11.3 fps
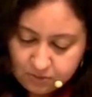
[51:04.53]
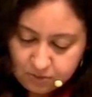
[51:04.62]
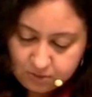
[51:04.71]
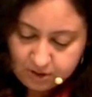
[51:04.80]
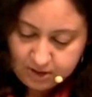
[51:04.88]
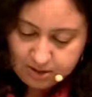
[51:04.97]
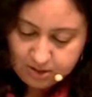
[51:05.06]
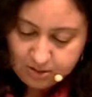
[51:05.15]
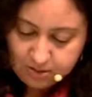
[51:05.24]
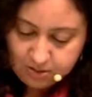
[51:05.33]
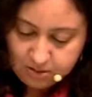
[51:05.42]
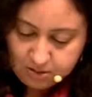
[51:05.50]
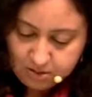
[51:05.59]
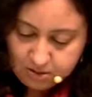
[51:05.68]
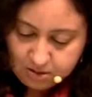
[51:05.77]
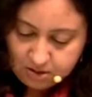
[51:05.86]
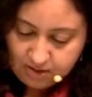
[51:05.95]
alright,
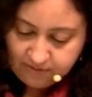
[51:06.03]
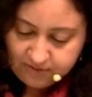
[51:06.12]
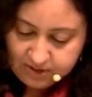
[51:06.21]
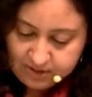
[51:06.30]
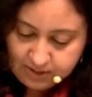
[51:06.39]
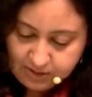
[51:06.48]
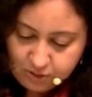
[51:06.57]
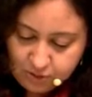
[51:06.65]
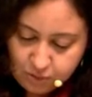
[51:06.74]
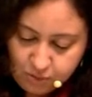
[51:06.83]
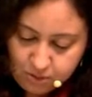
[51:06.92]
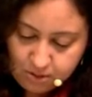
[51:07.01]
if this is your tooth,